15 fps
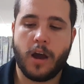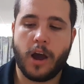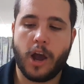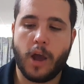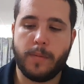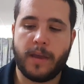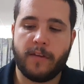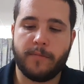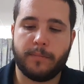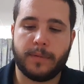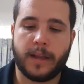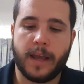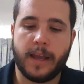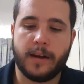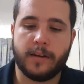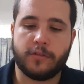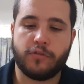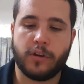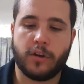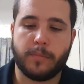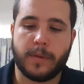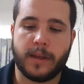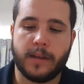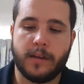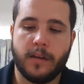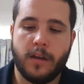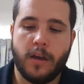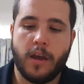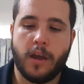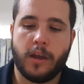"I hope you haven't played a trick on me.
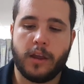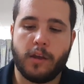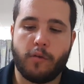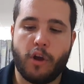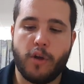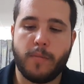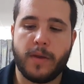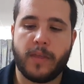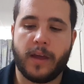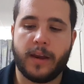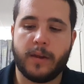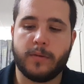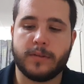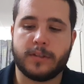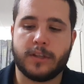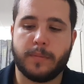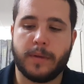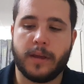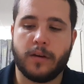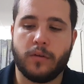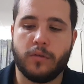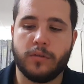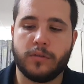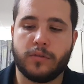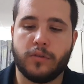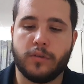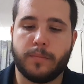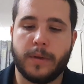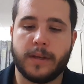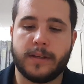You wrote me that it was to be an
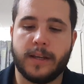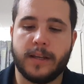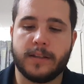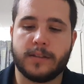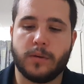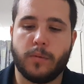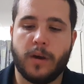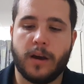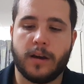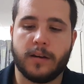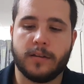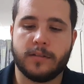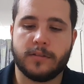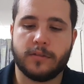toute petite soirée.